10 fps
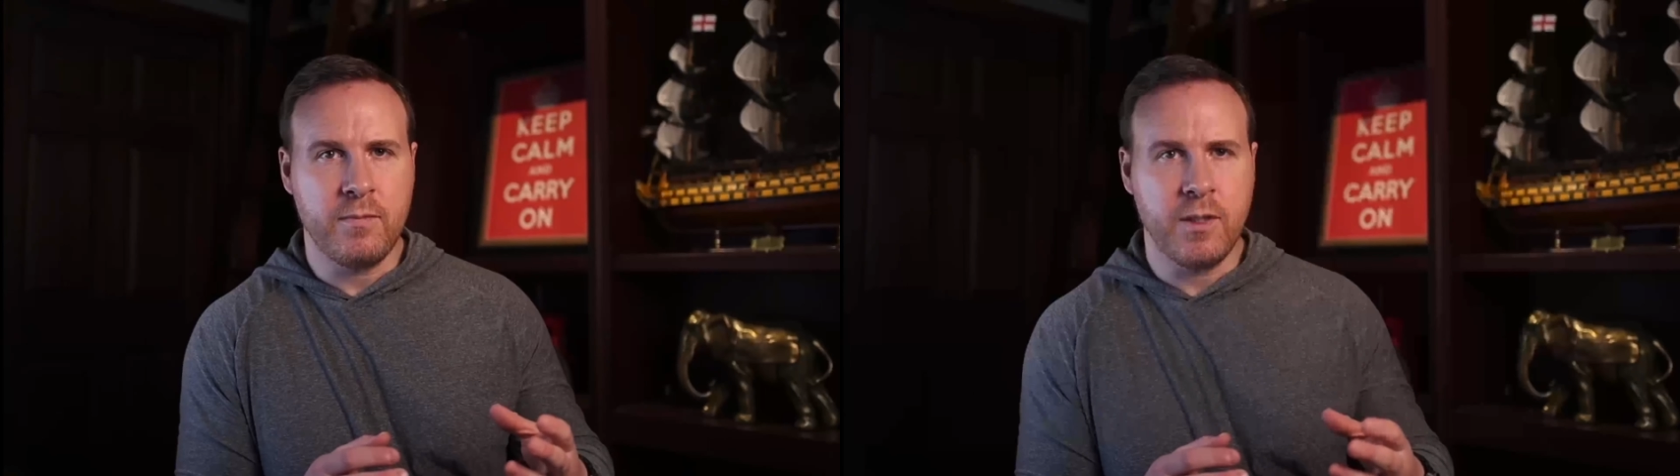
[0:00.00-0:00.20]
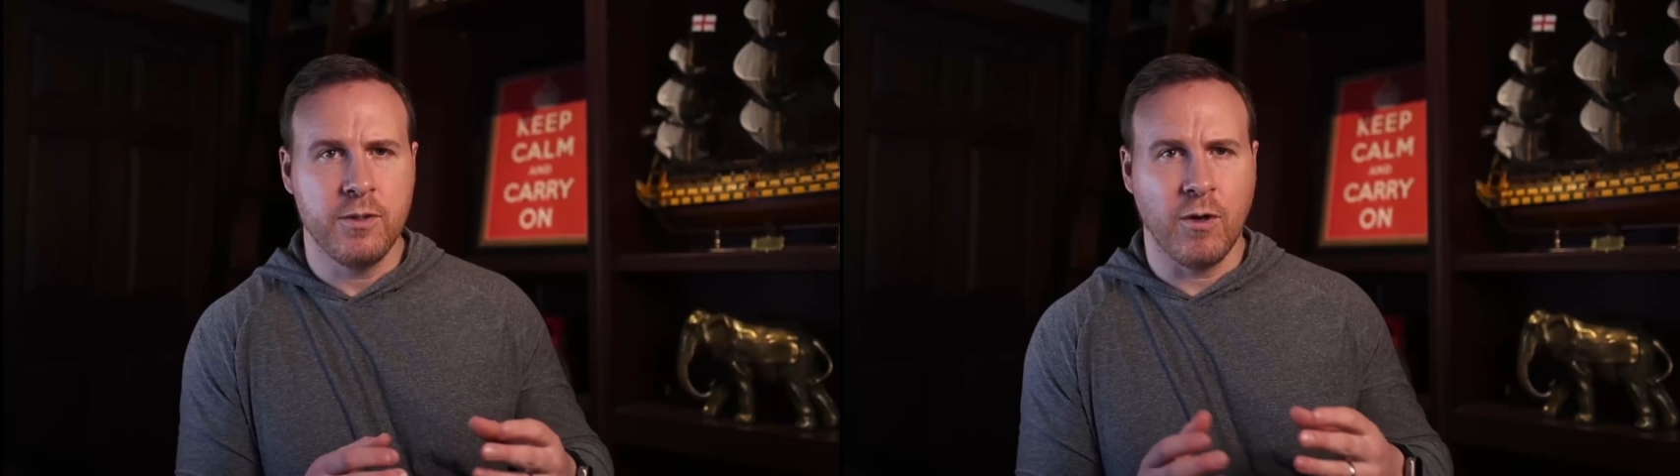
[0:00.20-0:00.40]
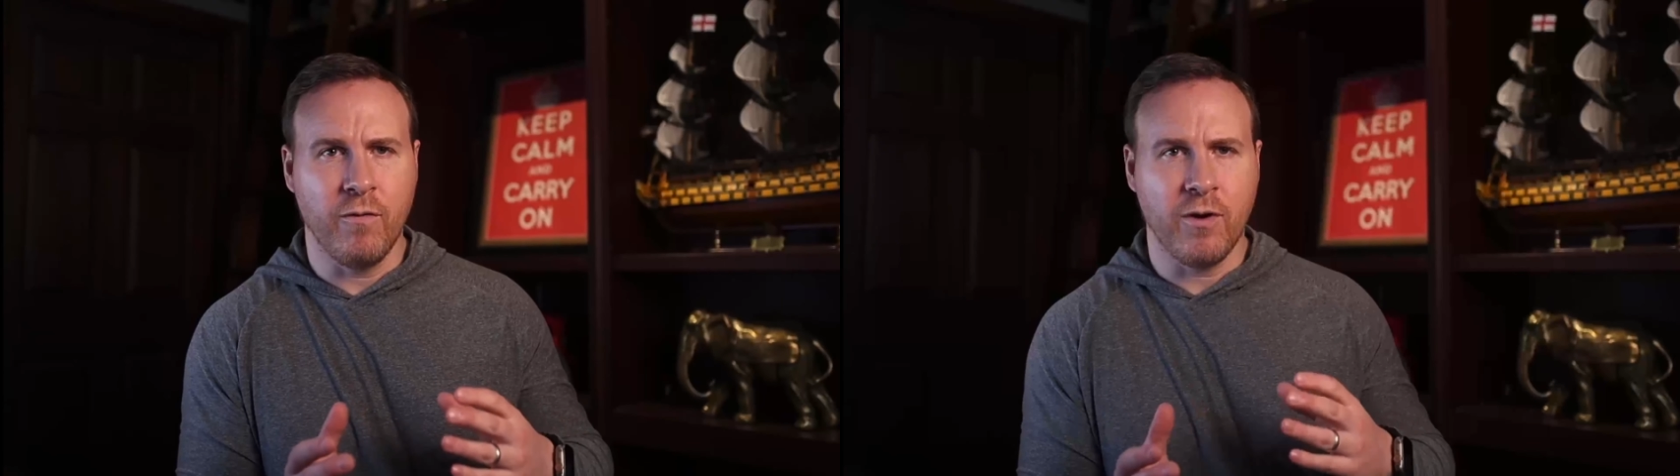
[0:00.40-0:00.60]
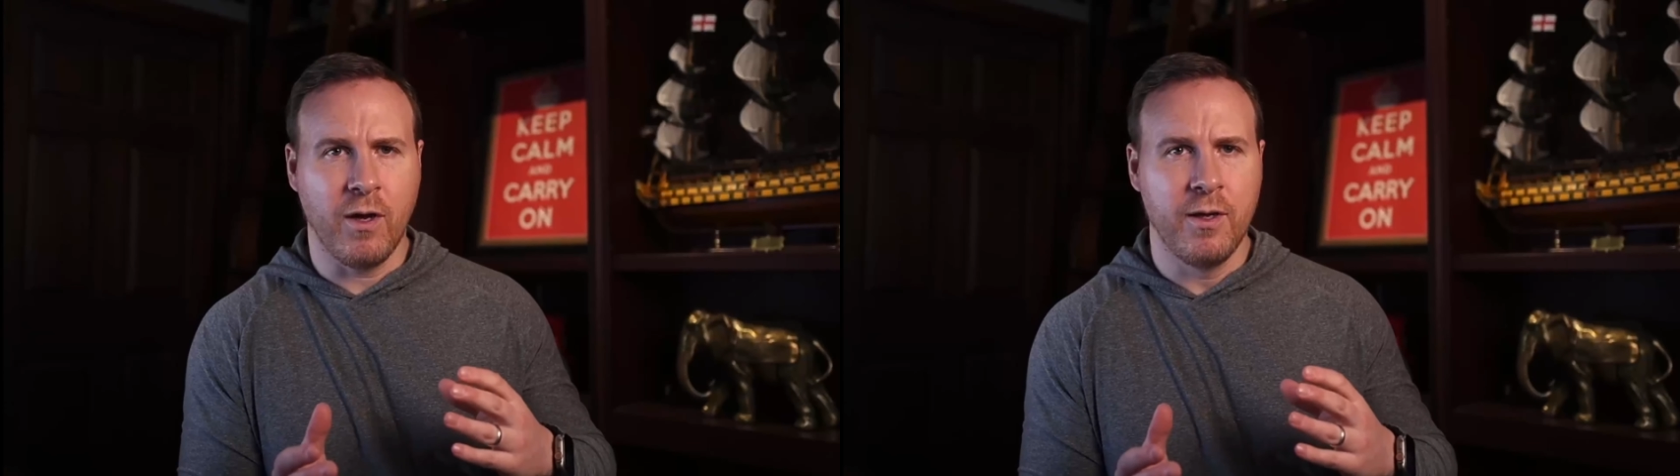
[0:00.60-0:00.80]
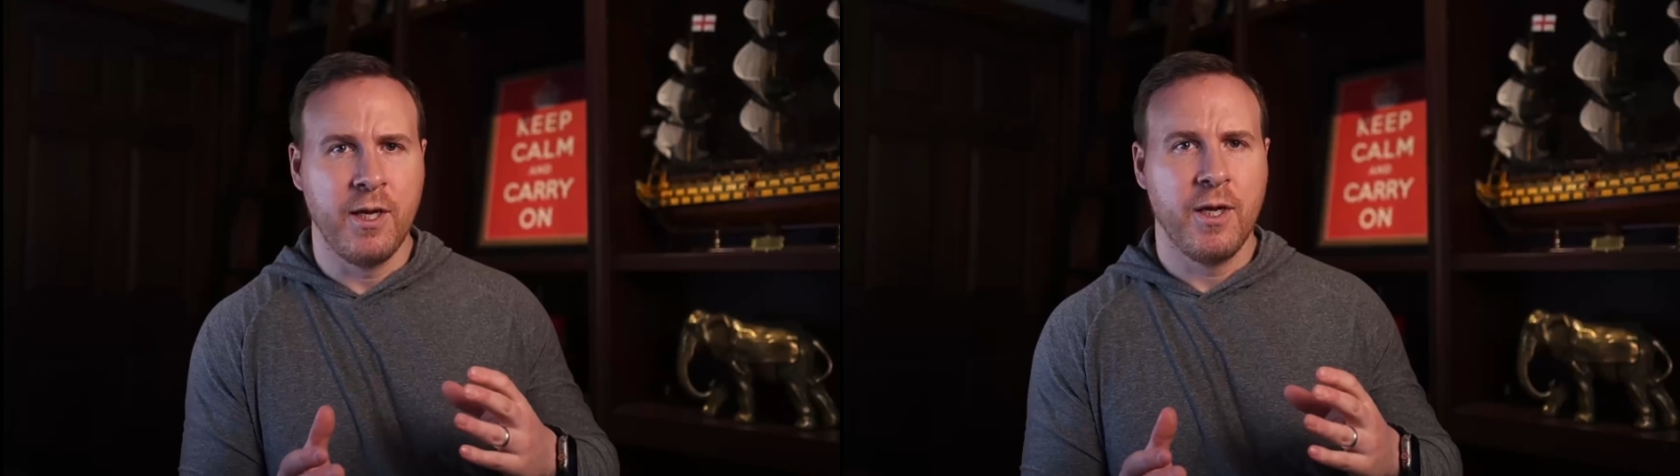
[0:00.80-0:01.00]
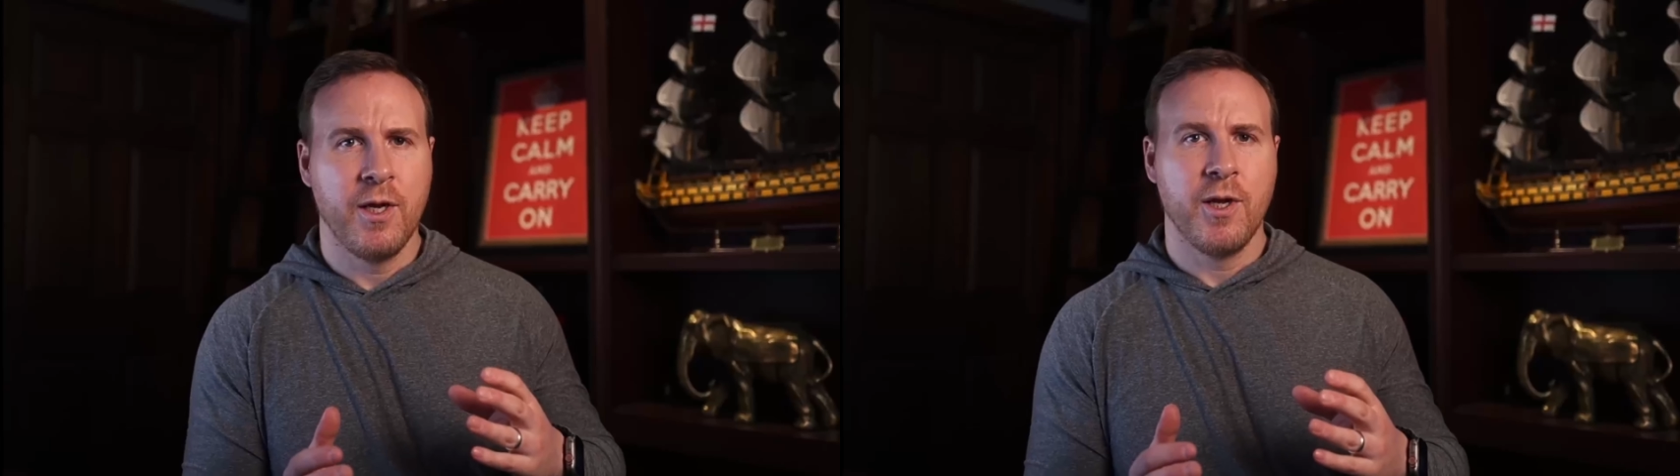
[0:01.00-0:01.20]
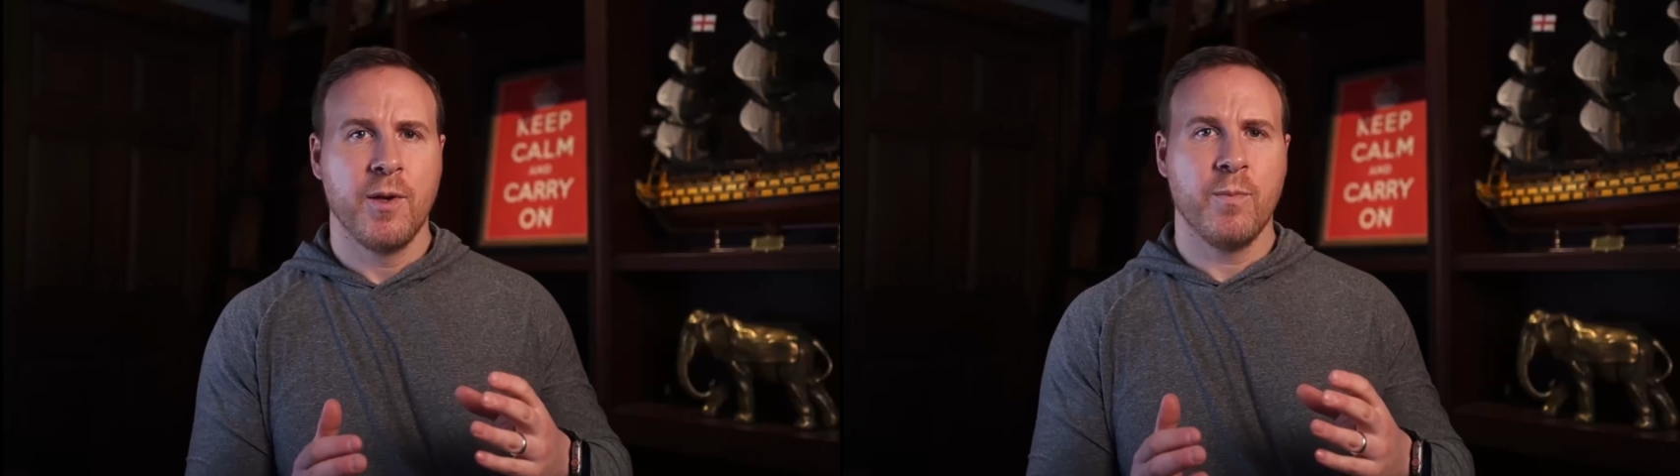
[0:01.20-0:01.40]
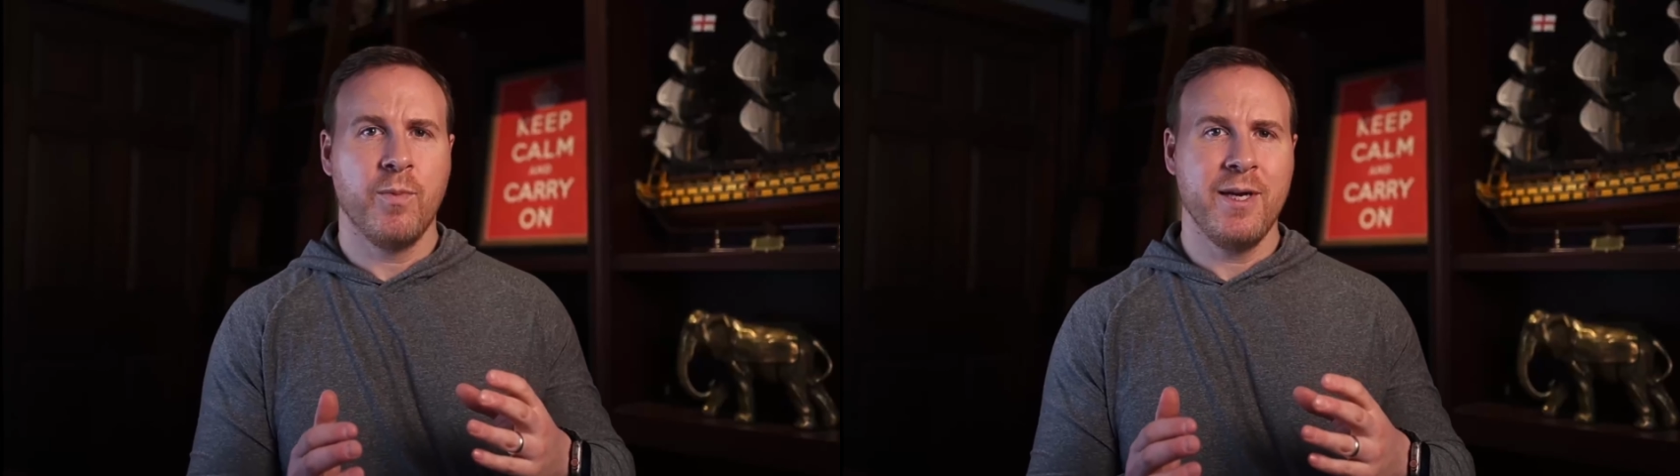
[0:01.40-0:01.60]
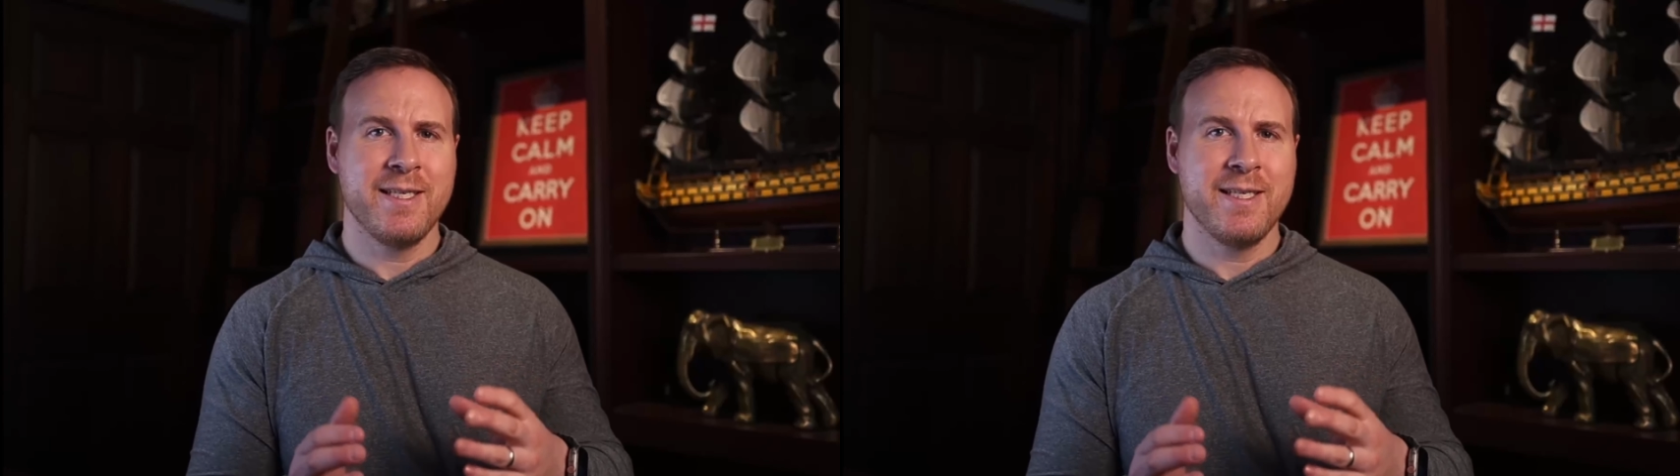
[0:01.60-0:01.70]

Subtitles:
So overall, pretty